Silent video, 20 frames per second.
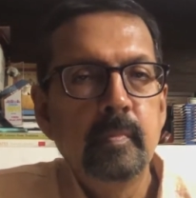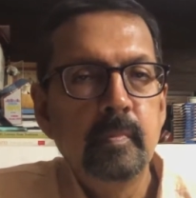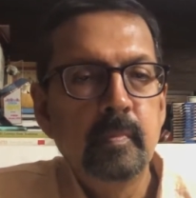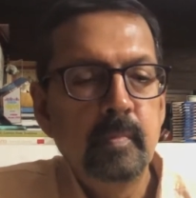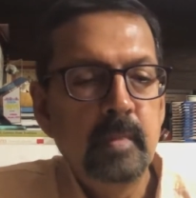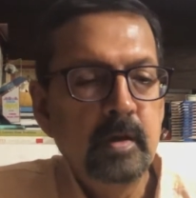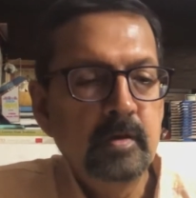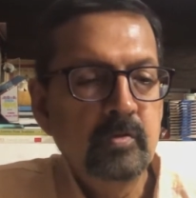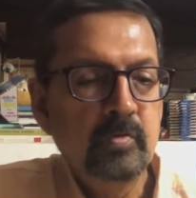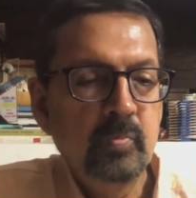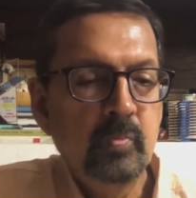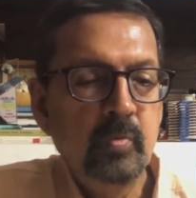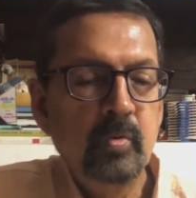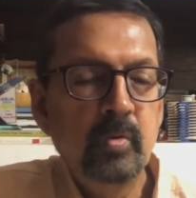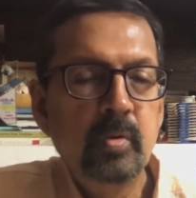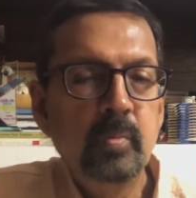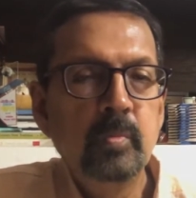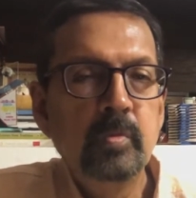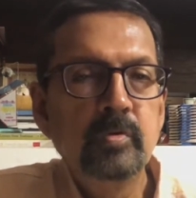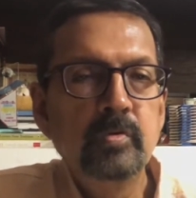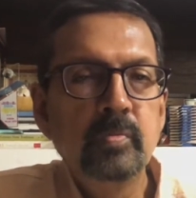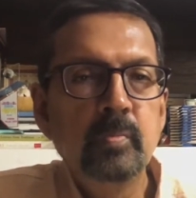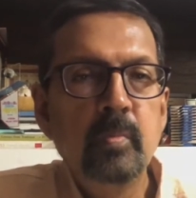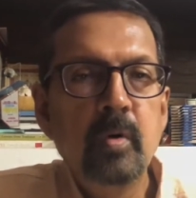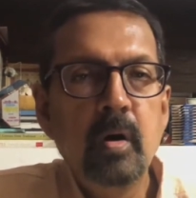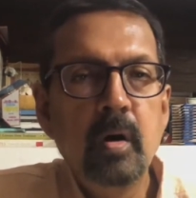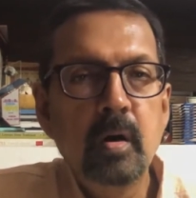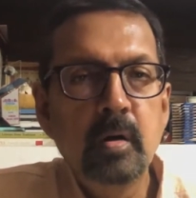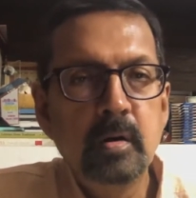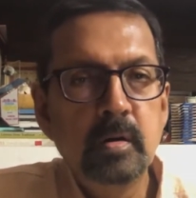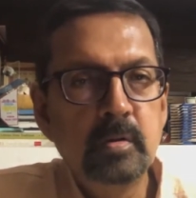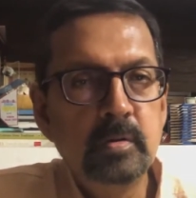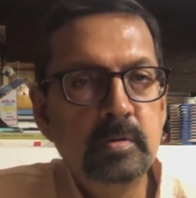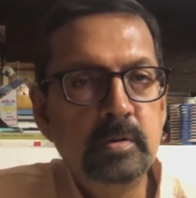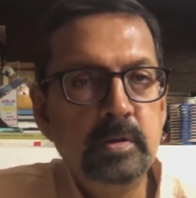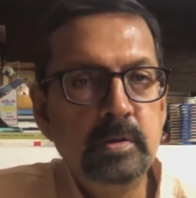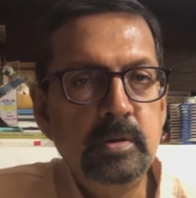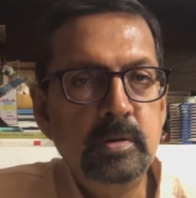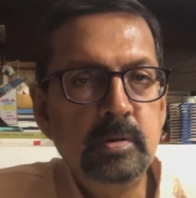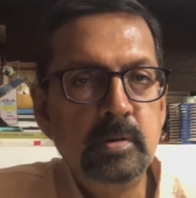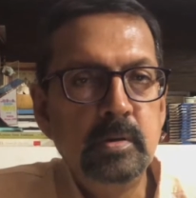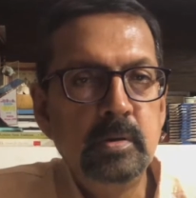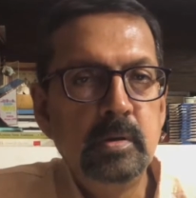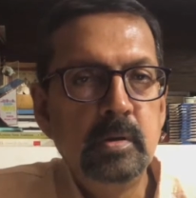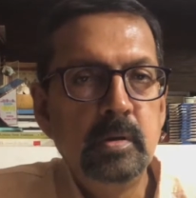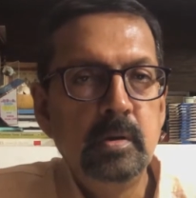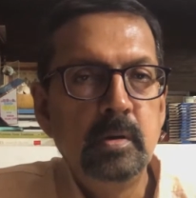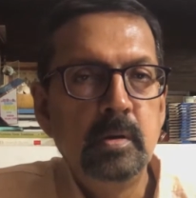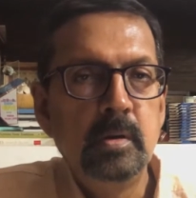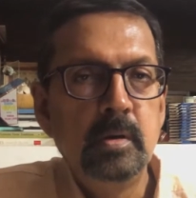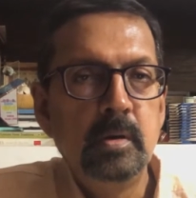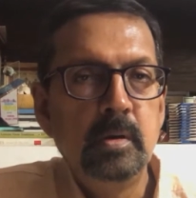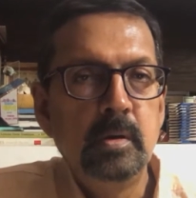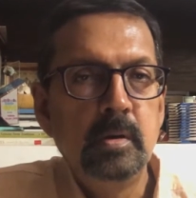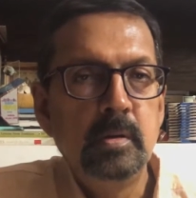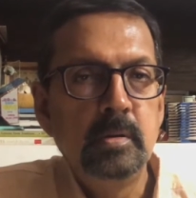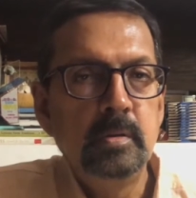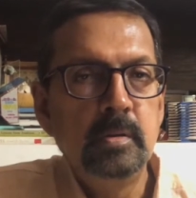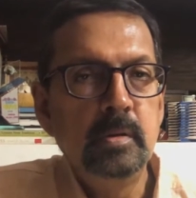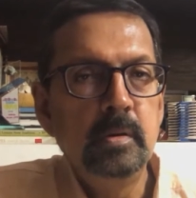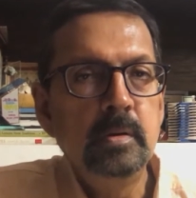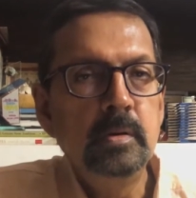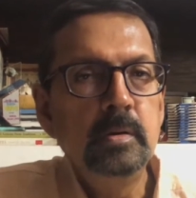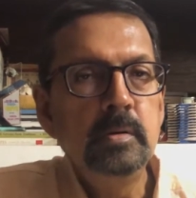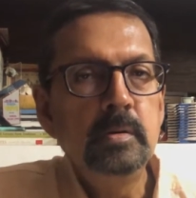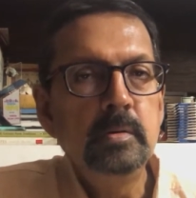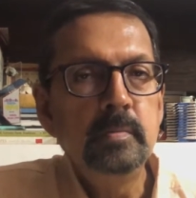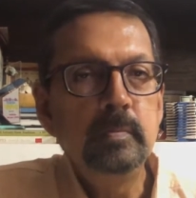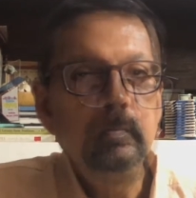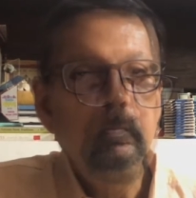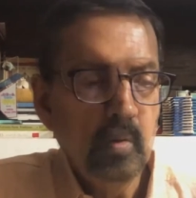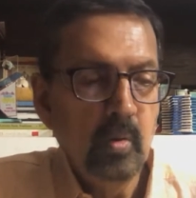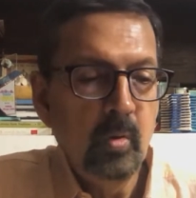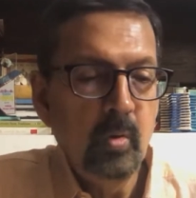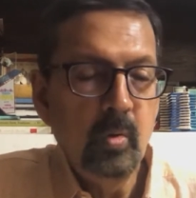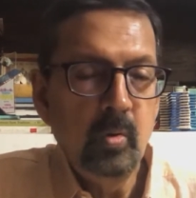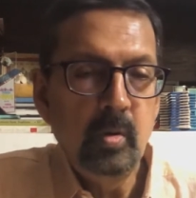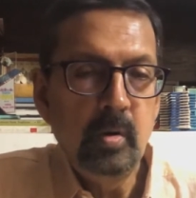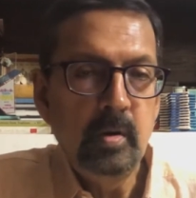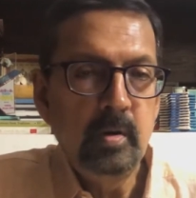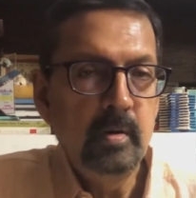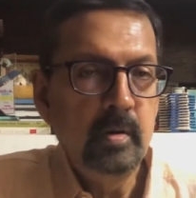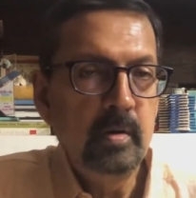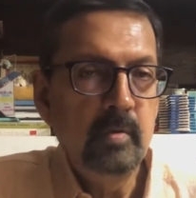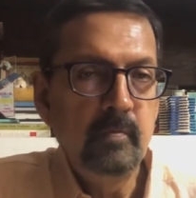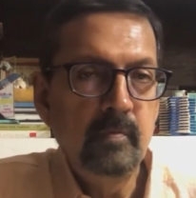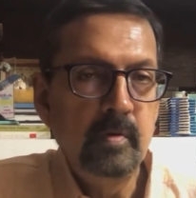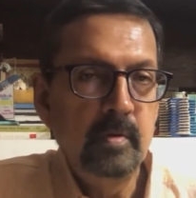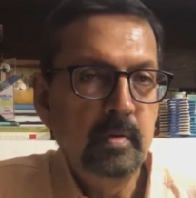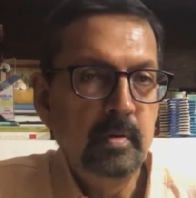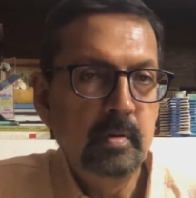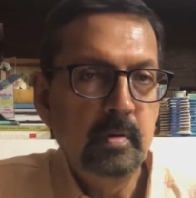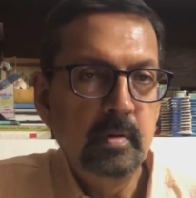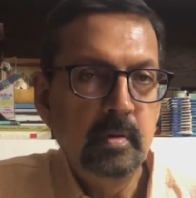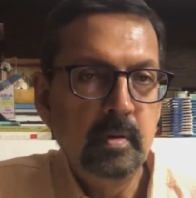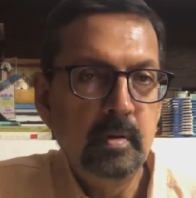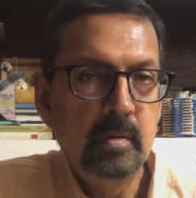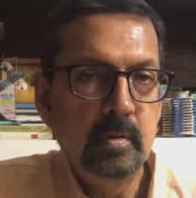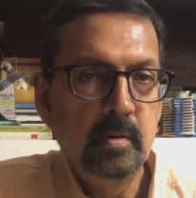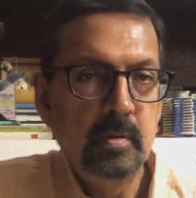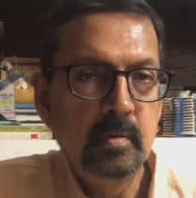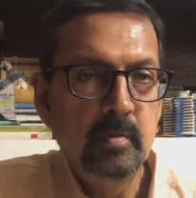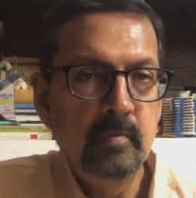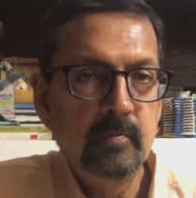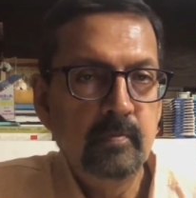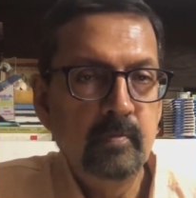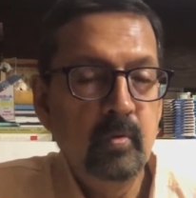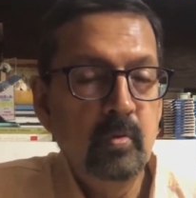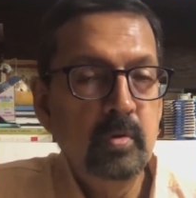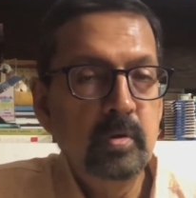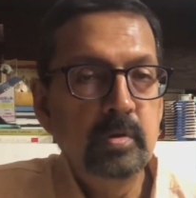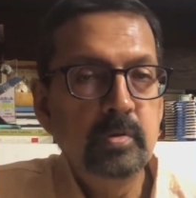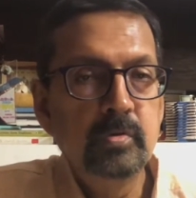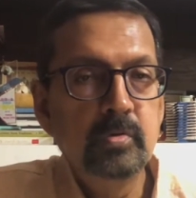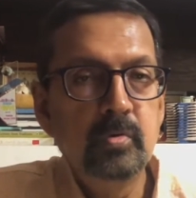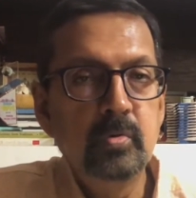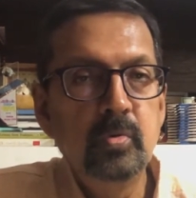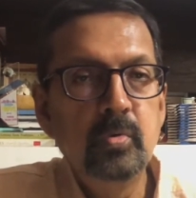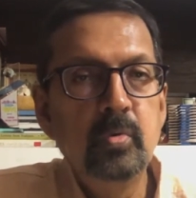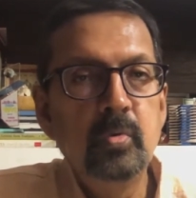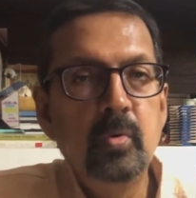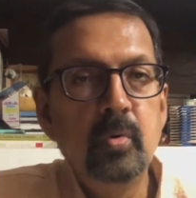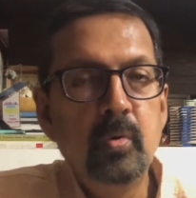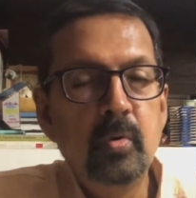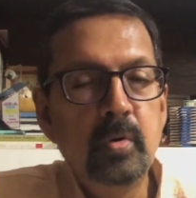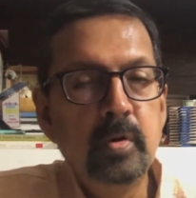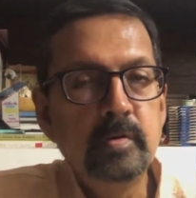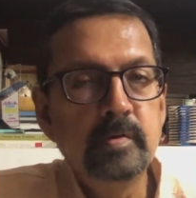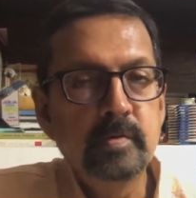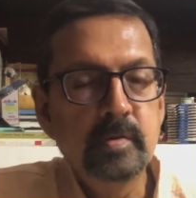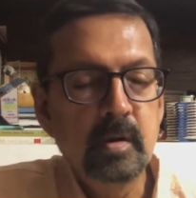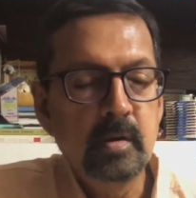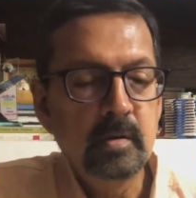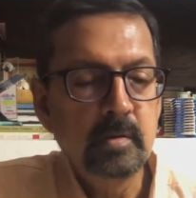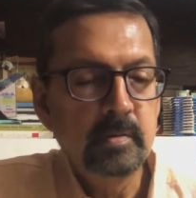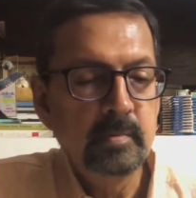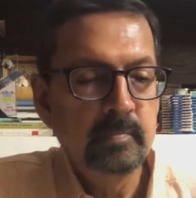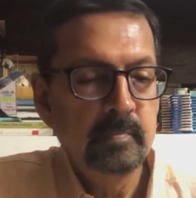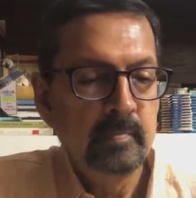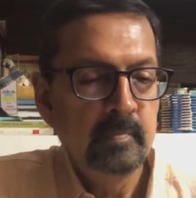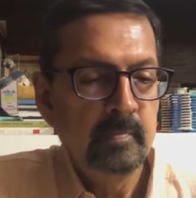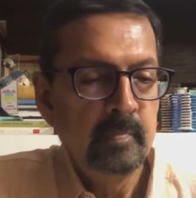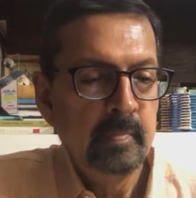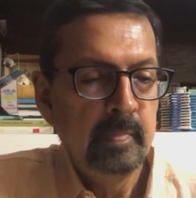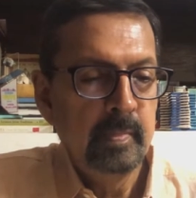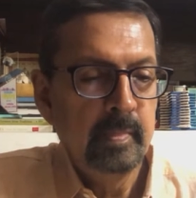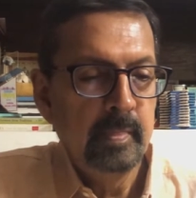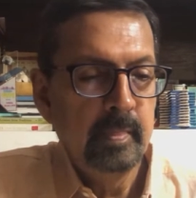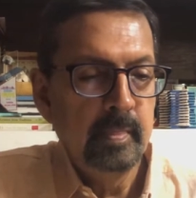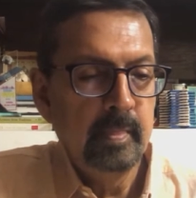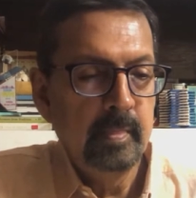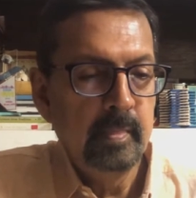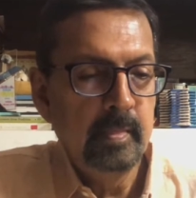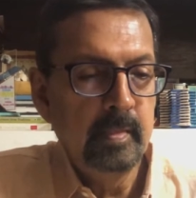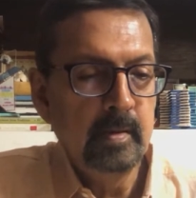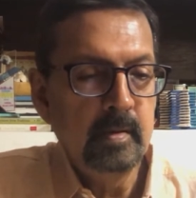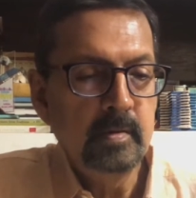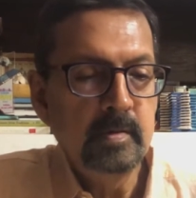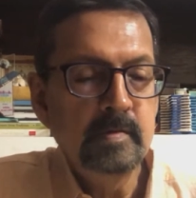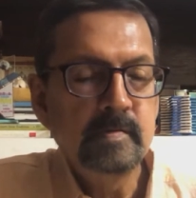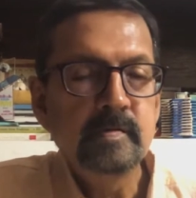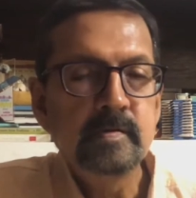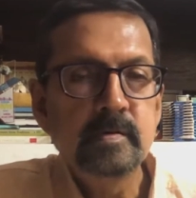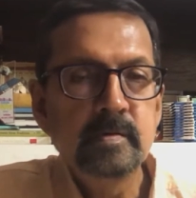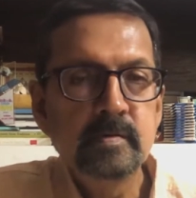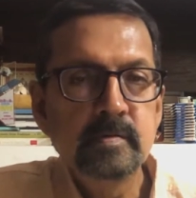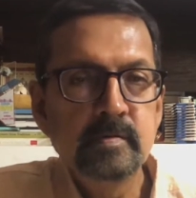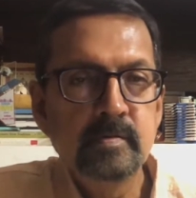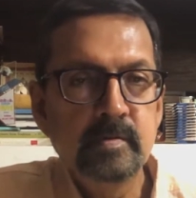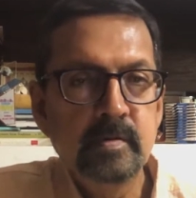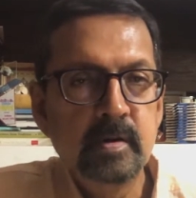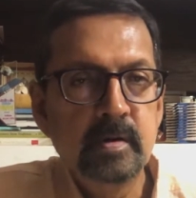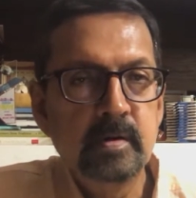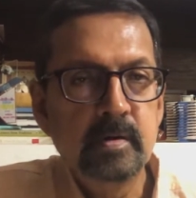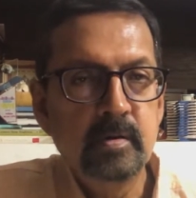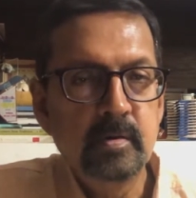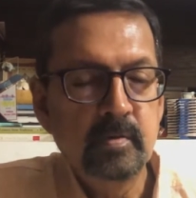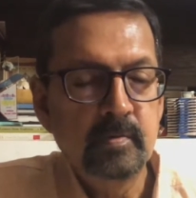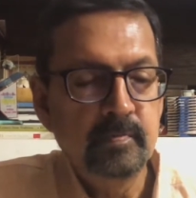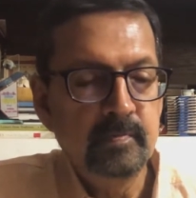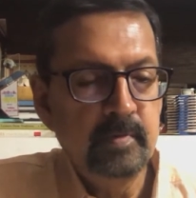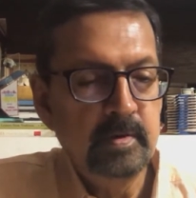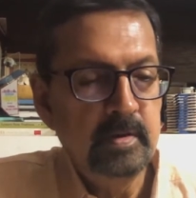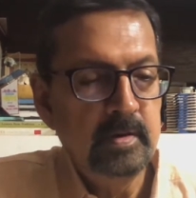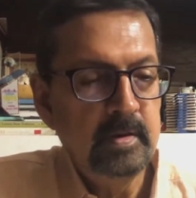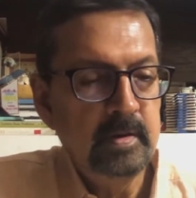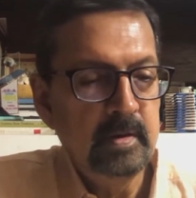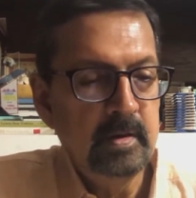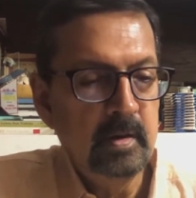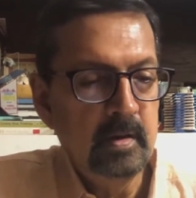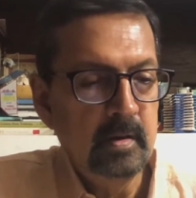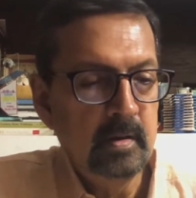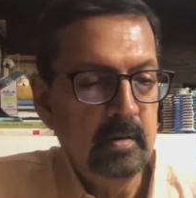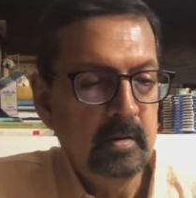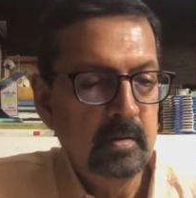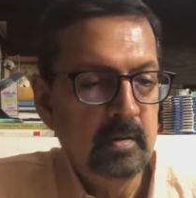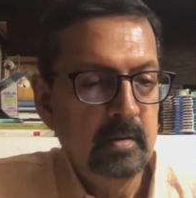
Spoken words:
Next poem is Mahanadi. The holy river flowing through Orissa, the eastern state of India.